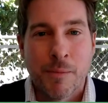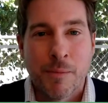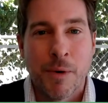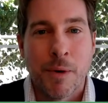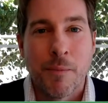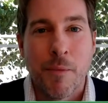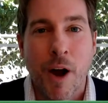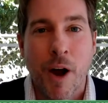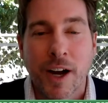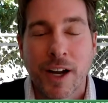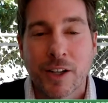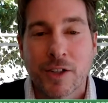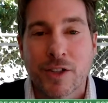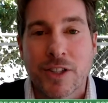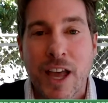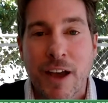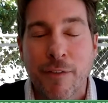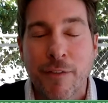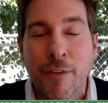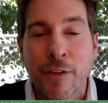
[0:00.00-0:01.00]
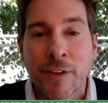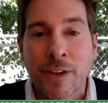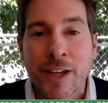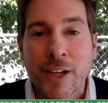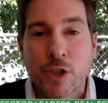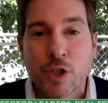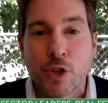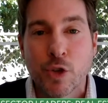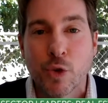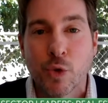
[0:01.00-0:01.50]
but markets
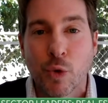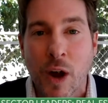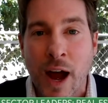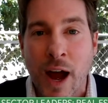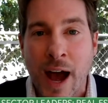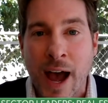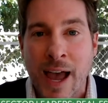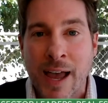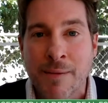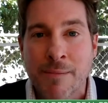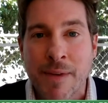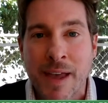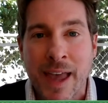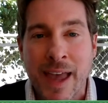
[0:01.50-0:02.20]
definitely do rhyme.